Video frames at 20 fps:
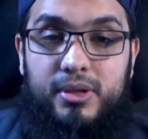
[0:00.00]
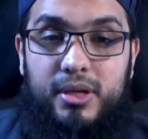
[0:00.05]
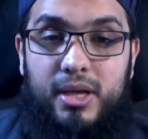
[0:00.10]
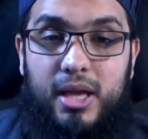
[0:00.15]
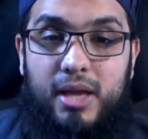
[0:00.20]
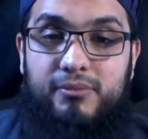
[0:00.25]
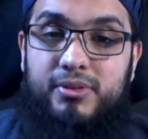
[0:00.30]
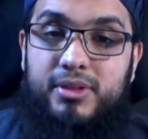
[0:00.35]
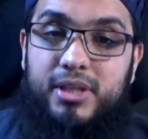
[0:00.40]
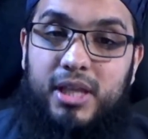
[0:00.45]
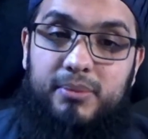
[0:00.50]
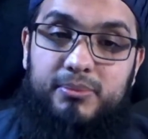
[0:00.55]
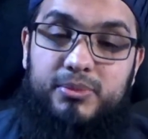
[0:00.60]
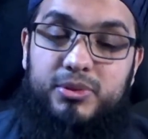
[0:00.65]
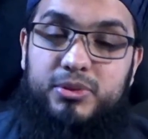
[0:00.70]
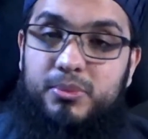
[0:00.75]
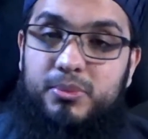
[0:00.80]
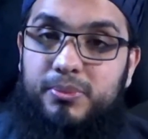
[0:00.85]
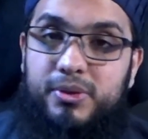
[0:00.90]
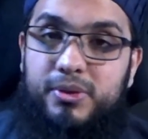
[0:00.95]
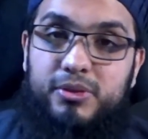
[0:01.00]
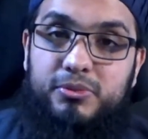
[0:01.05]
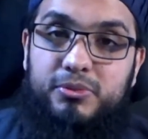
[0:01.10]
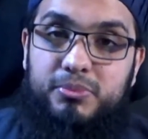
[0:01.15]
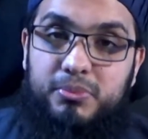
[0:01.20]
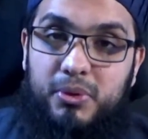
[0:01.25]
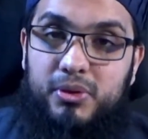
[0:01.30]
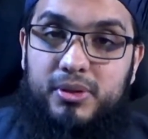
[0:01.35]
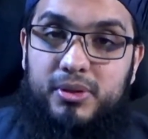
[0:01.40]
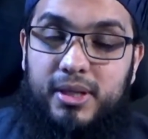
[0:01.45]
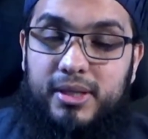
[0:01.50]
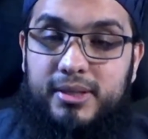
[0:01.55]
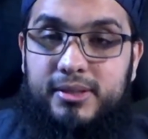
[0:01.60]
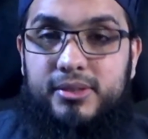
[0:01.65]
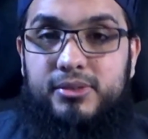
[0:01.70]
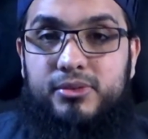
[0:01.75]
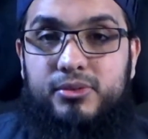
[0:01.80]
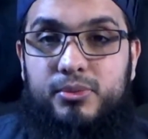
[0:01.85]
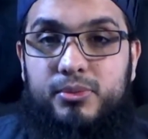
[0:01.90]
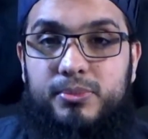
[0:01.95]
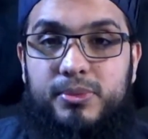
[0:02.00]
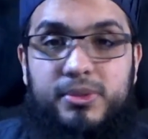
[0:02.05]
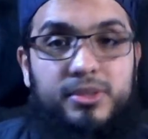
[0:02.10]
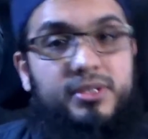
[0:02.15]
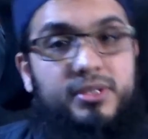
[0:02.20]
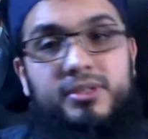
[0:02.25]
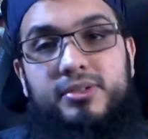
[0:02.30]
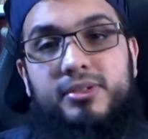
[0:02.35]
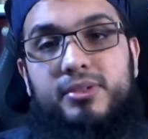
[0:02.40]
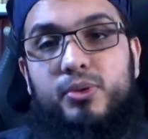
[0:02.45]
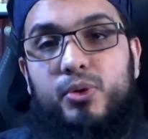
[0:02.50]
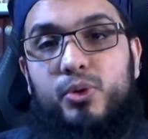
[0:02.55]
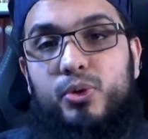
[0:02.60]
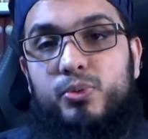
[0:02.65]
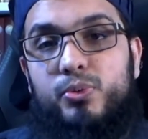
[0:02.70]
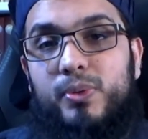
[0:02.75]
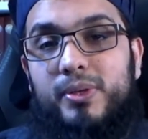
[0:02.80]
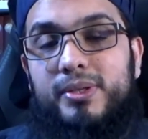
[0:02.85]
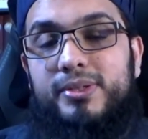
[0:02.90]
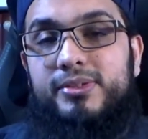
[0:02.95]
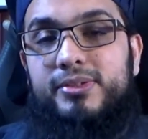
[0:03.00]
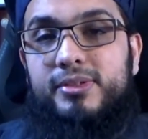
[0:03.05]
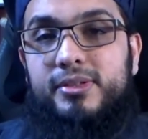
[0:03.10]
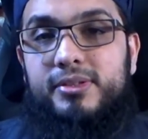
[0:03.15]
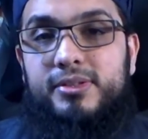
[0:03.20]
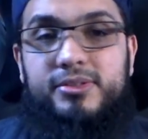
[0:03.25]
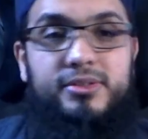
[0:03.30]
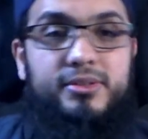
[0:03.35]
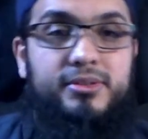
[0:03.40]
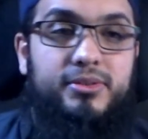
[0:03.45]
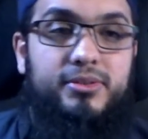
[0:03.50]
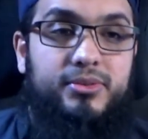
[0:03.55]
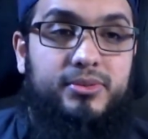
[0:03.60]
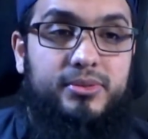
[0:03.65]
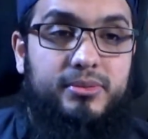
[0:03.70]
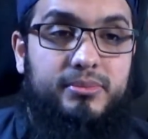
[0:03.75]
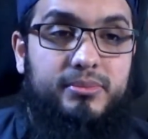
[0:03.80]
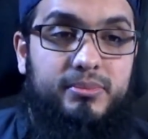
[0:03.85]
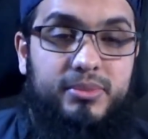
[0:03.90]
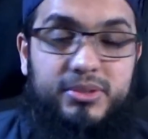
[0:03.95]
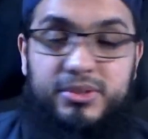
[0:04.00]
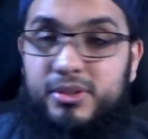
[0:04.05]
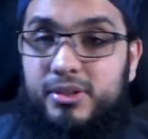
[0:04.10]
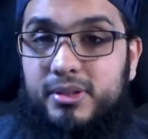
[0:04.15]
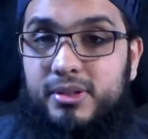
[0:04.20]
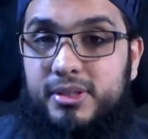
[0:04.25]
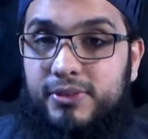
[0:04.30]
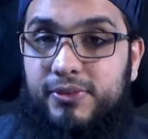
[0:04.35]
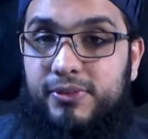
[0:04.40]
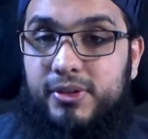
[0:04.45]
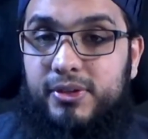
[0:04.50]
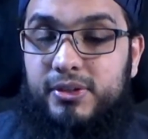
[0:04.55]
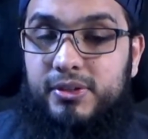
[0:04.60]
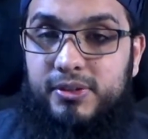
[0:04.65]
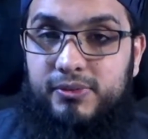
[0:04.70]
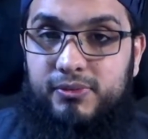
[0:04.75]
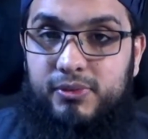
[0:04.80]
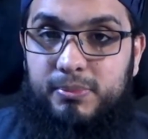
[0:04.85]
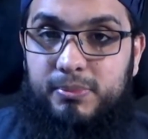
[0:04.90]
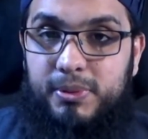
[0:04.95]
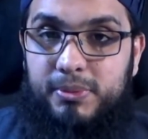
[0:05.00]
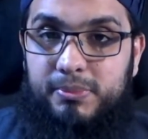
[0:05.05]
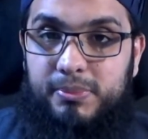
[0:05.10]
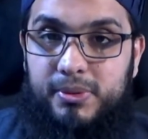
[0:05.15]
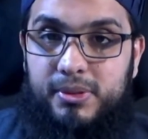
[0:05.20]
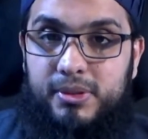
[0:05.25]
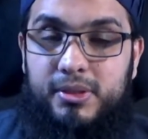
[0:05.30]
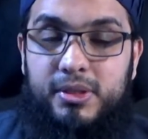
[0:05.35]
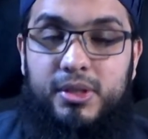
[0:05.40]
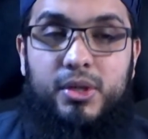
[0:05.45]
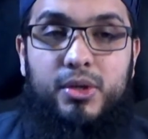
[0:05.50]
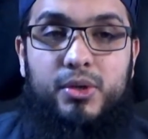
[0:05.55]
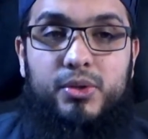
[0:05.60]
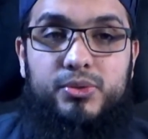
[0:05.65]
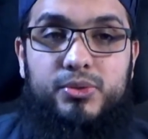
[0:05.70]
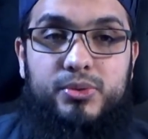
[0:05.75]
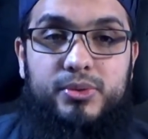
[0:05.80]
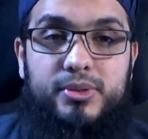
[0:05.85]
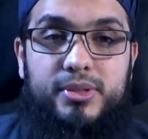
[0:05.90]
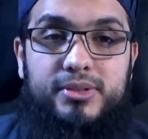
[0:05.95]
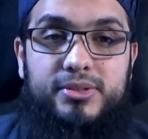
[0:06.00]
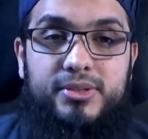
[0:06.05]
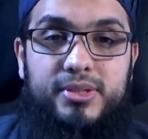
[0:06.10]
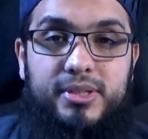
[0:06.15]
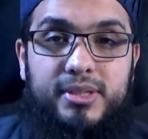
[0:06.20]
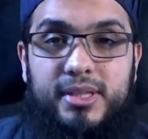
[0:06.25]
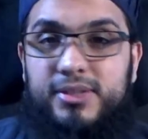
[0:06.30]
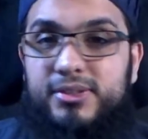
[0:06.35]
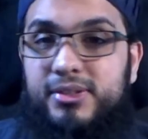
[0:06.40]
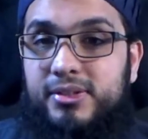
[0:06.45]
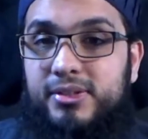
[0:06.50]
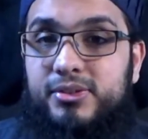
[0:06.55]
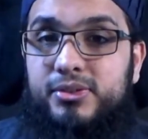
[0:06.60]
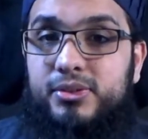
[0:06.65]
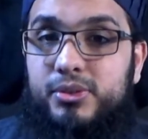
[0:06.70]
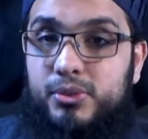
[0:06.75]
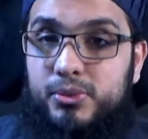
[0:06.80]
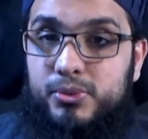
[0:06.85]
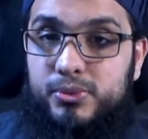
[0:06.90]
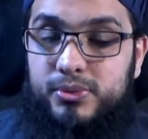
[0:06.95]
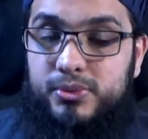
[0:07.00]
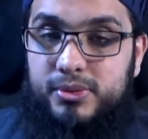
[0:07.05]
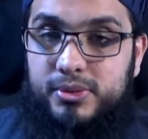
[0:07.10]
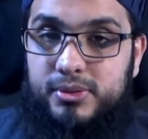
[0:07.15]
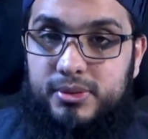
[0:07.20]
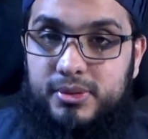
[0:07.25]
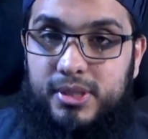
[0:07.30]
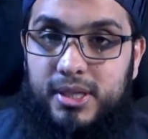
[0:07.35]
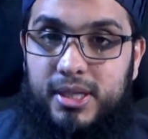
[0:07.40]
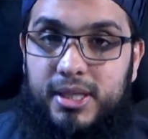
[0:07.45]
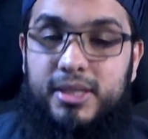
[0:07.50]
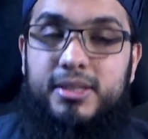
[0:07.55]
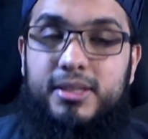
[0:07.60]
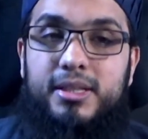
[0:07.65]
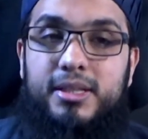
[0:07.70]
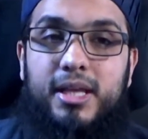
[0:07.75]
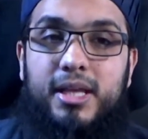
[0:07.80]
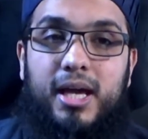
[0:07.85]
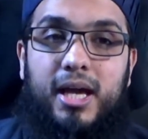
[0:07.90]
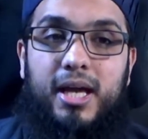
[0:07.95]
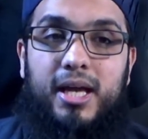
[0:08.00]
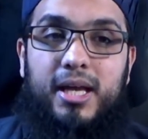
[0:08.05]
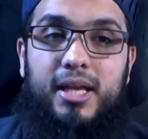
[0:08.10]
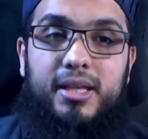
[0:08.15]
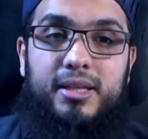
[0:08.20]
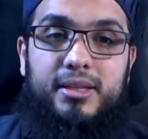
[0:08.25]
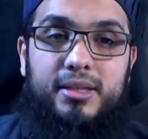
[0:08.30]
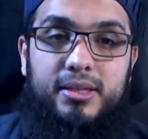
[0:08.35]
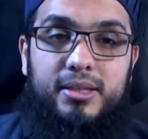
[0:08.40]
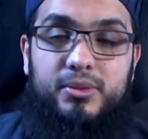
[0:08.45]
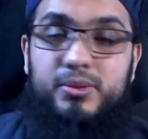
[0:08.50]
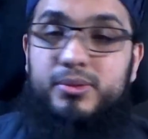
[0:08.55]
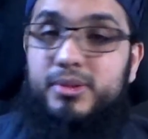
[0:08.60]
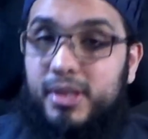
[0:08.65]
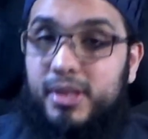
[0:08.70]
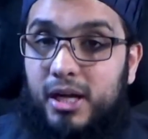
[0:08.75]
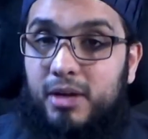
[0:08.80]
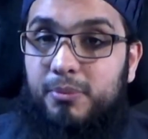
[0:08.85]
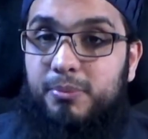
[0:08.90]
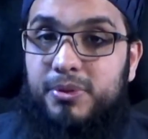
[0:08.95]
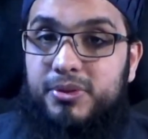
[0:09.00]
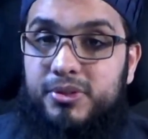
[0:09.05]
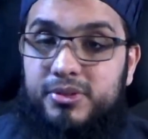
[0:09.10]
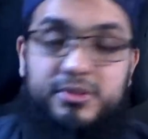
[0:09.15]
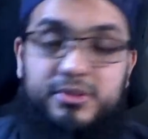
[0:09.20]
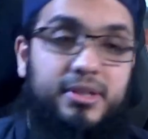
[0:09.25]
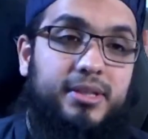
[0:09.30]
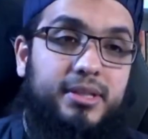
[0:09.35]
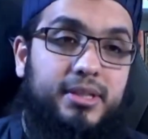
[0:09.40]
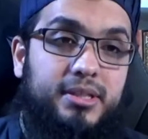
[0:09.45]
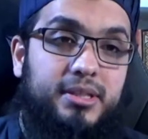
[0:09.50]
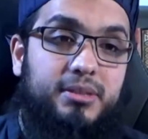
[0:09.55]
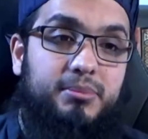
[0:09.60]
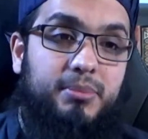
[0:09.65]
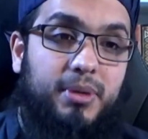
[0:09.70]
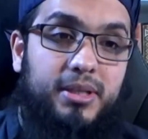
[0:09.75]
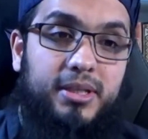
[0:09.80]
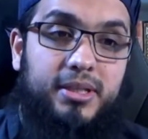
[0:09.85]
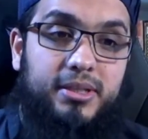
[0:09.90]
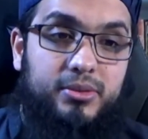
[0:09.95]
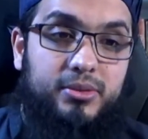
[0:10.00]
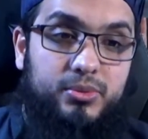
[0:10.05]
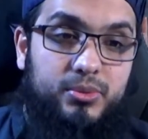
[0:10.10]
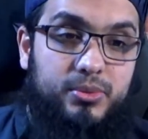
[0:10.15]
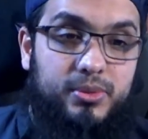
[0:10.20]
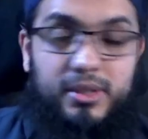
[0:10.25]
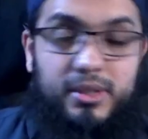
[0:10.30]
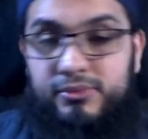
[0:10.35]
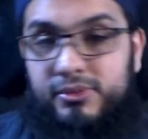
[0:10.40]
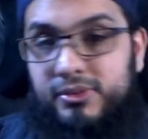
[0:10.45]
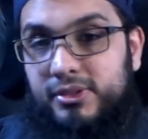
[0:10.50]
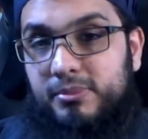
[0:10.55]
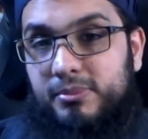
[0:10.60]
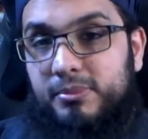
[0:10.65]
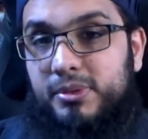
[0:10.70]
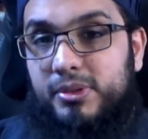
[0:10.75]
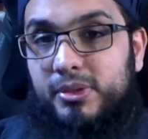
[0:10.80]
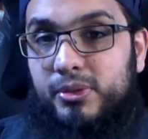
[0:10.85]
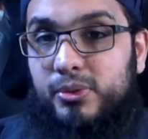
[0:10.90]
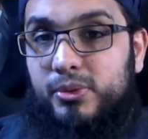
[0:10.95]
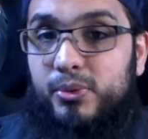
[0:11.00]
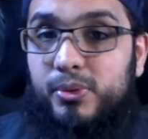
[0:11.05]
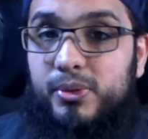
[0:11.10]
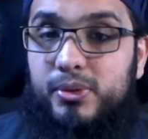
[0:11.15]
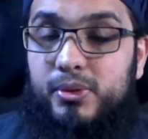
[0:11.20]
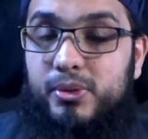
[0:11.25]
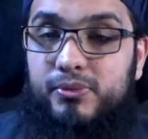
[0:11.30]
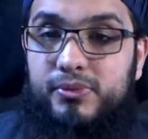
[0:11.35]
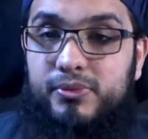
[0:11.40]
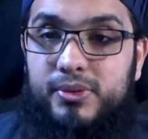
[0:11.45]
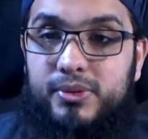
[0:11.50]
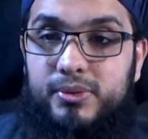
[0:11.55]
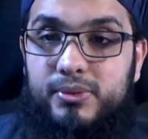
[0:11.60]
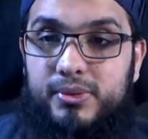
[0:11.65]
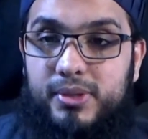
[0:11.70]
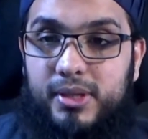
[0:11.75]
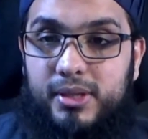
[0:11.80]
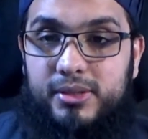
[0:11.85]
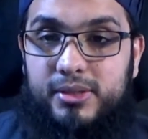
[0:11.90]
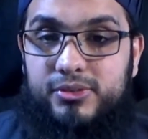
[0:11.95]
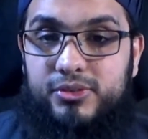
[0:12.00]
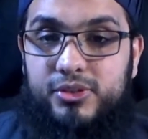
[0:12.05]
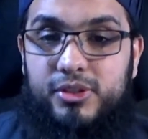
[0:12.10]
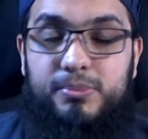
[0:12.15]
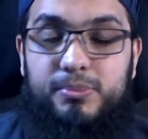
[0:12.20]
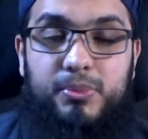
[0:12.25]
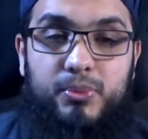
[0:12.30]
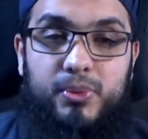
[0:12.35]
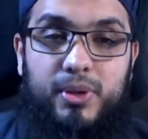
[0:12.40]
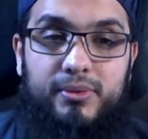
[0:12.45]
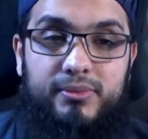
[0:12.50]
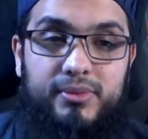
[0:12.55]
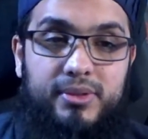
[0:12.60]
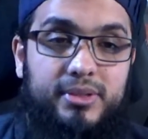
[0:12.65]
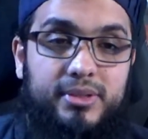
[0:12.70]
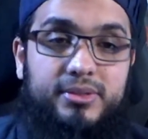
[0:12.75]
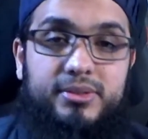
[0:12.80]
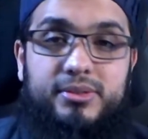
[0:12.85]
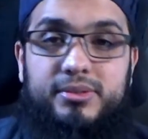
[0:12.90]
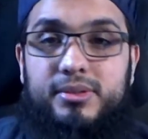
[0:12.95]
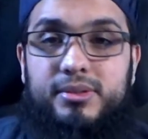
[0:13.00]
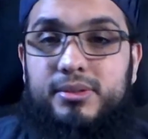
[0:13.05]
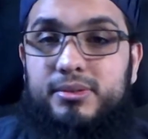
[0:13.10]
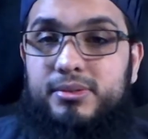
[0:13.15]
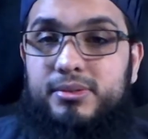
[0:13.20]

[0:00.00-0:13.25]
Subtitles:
every time something small like this comes in, you're going to say the whole well is najis. It's just mashaqqa, difficulty for people. So they say that's excused, right? And there are positions like in the Maliki school, like for example, the urine of like sheep or whatever, it's